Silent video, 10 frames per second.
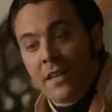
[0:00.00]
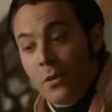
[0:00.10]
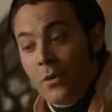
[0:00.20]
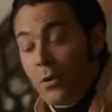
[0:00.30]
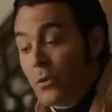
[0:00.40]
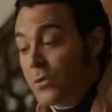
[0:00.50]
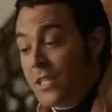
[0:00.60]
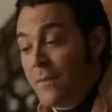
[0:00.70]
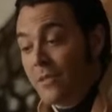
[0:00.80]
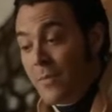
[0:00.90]

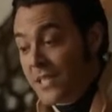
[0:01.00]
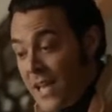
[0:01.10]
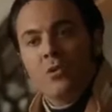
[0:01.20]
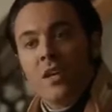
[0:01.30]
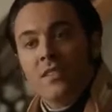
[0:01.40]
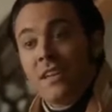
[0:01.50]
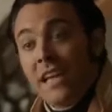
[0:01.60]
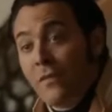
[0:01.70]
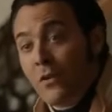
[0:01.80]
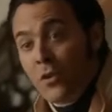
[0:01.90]
Now, Darcy is
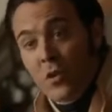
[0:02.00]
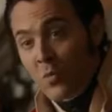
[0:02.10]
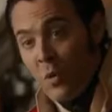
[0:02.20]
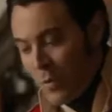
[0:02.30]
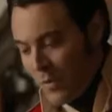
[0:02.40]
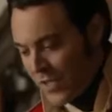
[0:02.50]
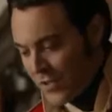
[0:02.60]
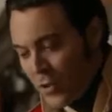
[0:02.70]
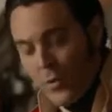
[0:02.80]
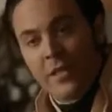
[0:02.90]
also with Lady
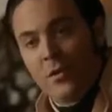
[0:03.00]
Catherine.